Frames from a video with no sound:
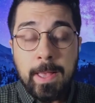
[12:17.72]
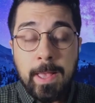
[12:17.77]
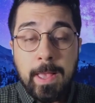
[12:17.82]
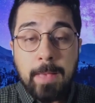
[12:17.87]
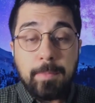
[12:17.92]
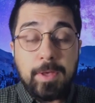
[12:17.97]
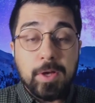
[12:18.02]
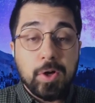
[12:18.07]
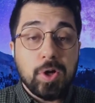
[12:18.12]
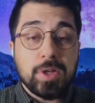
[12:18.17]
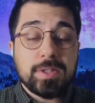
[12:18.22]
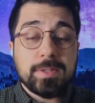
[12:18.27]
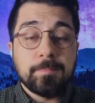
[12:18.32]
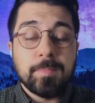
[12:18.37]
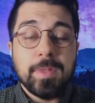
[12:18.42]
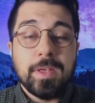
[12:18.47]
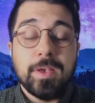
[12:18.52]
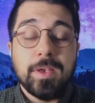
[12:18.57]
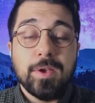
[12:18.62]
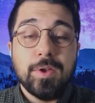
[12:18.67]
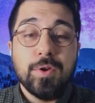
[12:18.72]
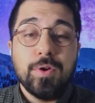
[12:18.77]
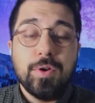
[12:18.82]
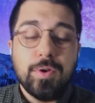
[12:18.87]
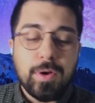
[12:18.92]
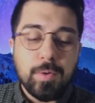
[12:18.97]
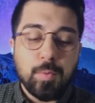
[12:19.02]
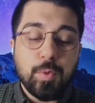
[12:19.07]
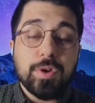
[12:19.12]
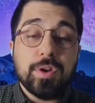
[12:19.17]
Because,
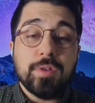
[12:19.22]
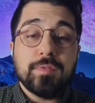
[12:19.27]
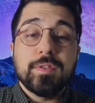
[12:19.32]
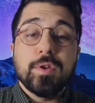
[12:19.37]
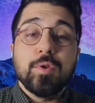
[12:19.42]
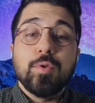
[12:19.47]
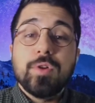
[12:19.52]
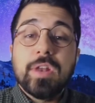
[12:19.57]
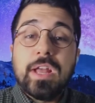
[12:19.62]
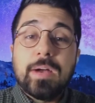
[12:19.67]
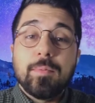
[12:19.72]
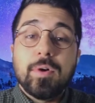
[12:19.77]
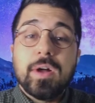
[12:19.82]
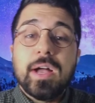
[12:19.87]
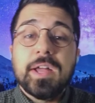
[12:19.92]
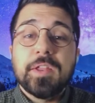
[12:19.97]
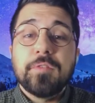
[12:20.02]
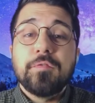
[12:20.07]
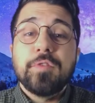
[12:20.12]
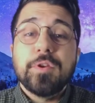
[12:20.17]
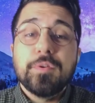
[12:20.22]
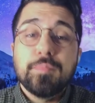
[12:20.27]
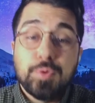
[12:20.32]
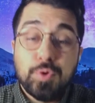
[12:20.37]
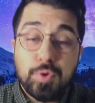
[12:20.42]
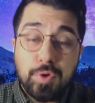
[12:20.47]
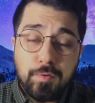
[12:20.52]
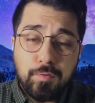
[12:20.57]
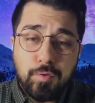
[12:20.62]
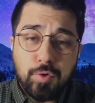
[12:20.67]
one of the ulama had a very
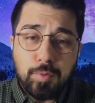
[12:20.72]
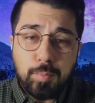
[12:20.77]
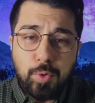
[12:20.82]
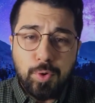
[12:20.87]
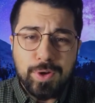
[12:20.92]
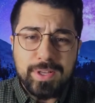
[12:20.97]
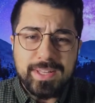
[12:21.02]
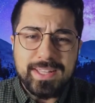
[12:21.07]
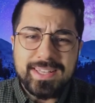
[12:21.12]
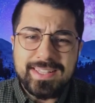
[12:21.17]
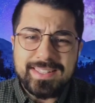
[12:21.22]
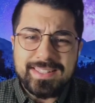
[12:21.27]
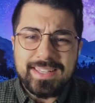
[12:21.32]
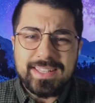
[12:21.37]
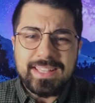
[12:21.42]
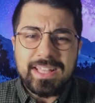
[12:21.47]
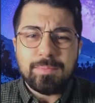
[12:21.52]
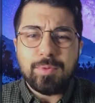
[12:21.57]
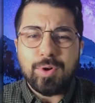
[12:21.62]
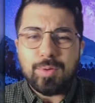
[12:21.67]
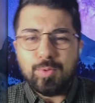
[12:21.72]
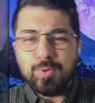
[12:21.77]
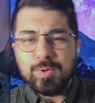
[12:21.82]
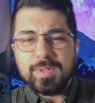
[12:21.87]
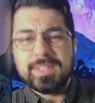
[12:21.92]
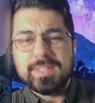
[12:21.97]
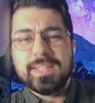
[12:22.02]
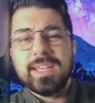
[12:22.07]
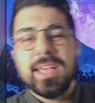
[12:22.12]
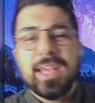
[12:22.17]
beautiful point. He said Imam
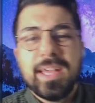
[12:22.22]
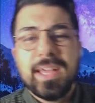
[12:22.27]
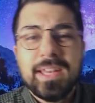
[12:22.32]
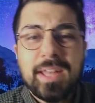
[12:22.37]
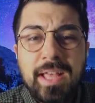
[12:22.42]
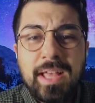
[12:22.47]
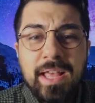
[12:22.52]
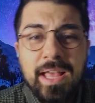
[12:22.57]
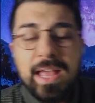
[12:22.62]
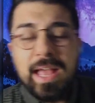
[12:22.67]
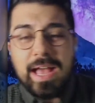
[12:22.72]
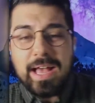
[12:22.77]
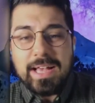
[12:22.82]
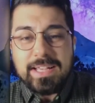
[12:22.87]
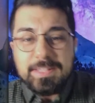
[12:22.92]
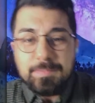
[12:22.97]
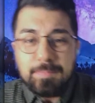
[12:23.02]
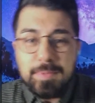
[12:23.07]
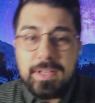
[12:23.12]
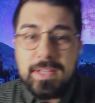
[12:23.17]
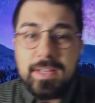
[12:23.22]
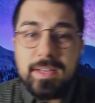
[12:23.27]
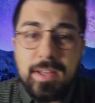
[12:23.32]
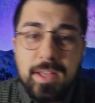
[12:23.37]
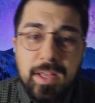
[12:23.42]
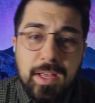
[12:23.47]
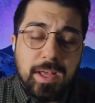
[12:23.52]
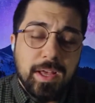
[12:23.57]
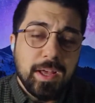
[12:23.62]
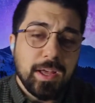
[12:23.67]
Hussein has been
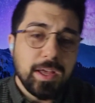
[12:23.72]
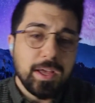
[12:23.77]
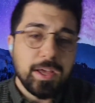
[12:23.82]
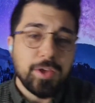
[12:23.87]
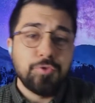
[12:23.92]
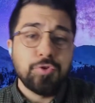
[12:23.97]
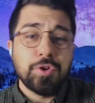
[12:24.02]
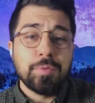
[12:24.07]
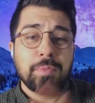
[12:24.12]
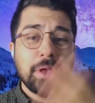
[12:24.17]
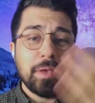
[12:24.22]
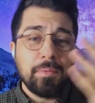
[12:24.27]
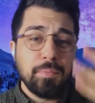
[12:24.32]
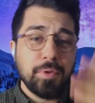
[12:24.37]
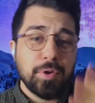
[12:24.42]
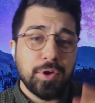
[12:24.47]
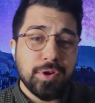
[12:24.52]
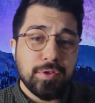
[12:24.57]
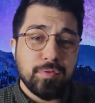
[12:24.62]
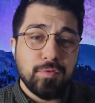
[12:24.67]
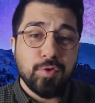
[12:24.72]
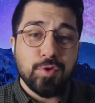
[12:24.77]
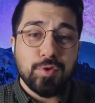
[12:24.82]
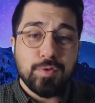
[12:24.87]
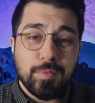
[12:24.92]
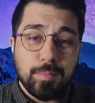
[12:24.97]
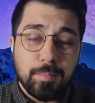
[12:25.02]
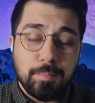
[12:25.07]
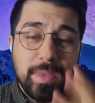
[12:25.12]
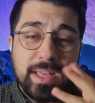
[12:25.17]
remembered for
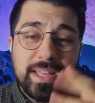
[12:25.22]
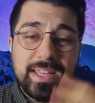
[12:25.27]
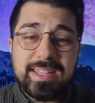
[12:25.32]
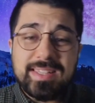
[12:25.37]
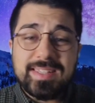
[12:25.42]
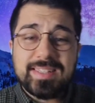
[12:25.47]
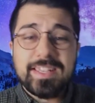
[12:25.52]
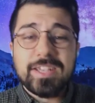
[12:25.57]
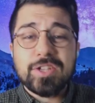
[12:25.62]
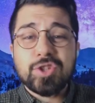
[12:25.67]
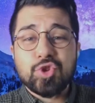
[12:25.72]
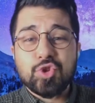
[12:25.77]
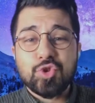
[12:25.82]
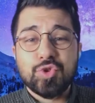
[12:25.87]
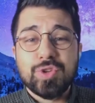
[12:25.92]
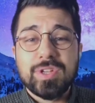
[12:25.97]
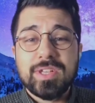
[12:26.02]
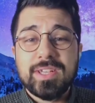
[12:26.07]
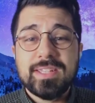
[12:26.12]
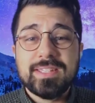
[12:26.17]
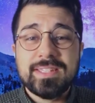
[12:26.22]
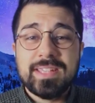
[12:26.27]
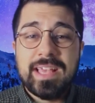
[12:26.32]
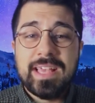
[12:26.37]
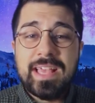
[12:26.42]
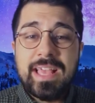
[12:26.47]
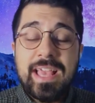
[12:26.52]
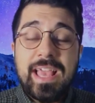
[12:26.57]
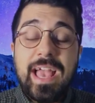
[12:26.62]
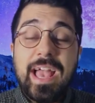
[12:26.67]
many centuries,
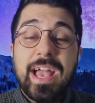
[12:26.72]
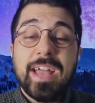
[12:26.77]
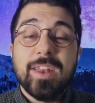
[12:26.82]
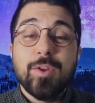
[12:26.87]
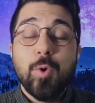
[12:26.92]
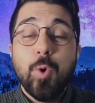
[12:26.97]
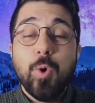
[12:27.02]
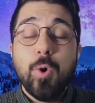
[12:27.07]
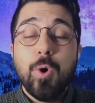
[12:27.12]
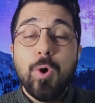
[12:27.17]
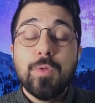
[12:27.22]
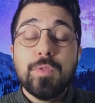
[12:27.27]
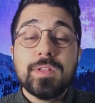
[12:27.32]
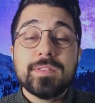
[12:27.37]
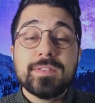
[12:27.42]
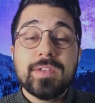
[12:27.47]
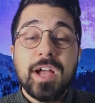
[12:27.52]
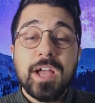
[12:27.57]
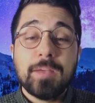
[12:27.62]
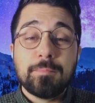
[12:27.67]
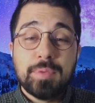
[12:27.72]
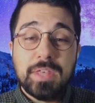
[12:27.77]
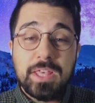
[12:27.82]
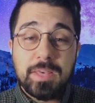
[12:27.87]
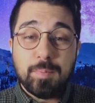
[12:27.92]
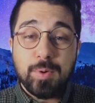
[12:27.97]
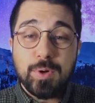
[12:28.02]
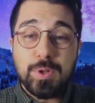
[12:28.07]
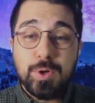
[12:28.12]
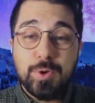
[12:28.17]
and all the time
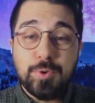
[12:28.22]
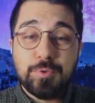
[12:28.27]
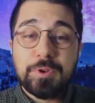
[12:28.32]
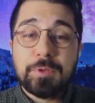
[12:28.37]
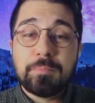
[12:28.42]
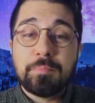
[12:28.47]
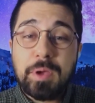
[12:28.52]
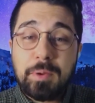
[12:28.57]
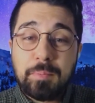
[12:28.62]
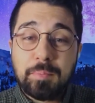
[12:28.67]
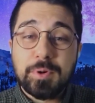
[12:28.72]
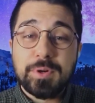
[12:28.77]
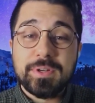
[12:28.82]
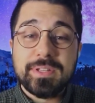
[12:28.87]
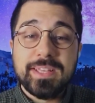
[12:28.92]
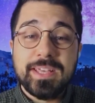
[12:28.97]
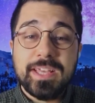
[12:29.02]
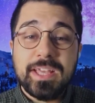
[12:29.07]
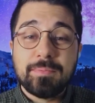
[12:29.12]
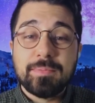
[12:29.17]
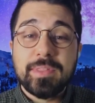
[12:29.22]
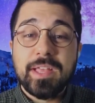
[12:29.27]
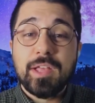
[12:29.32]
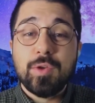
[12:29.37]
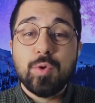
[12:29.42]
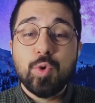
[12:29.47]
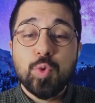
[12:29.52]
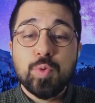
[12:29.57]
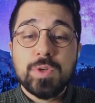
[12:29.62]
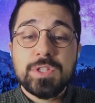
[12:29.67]
people who remembered him, they
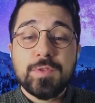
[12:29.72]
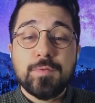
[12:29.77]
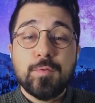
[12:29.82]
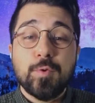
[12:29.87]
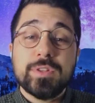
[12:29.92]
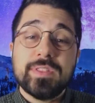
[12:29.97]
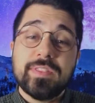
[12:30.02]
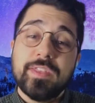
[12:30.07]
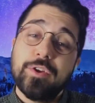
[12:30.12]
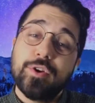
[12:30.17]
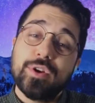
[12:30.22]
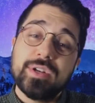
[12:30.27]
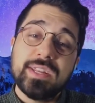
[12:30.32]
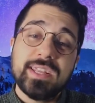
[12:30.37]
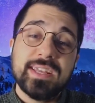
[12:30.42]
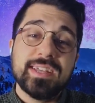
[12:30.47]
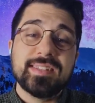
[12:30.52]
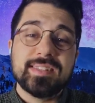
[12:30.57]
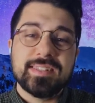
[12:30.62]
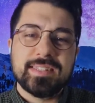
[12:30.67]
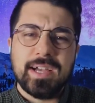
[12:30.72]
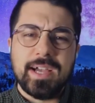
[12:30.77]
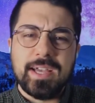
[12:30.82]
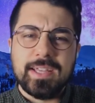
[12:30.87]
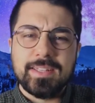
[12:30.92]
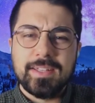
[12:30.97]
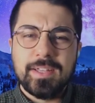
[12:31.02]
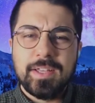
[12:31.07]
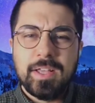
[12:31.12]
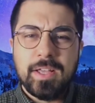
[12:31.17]
always fought there on his side,
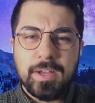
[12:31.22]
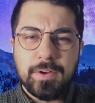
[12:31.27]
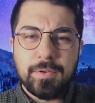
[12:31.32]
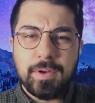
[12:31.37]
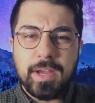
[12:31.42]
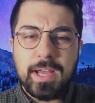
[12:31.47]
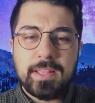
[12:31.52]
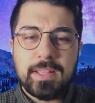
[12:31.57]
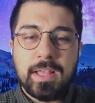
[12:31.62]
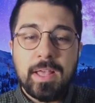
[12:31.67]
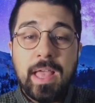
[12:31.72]
right?